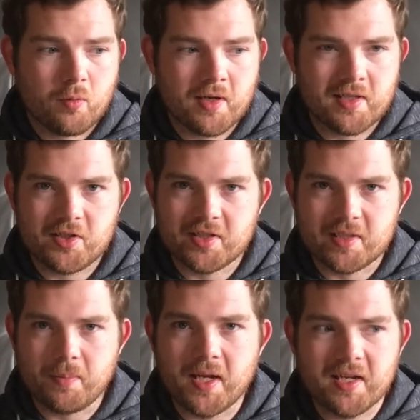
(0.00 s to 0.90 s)
where they
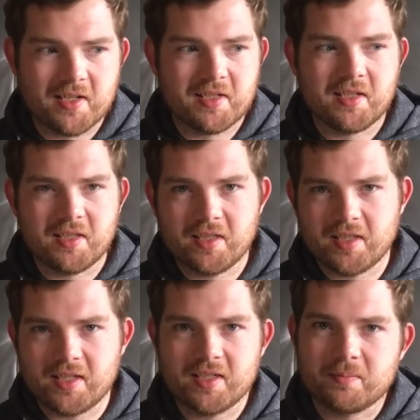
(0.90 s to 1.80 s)
just appeared in
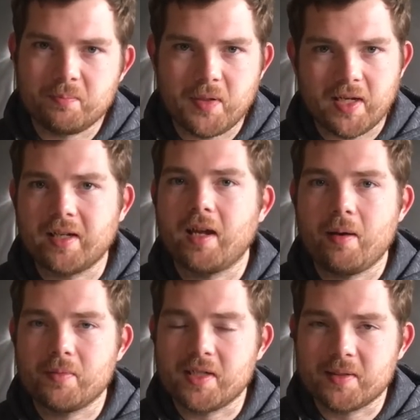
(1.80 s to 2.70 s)
these big
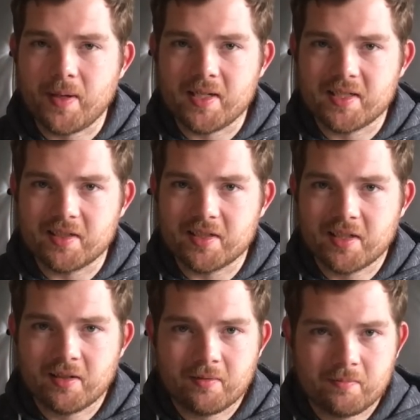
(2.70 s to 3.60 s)
empty spaces.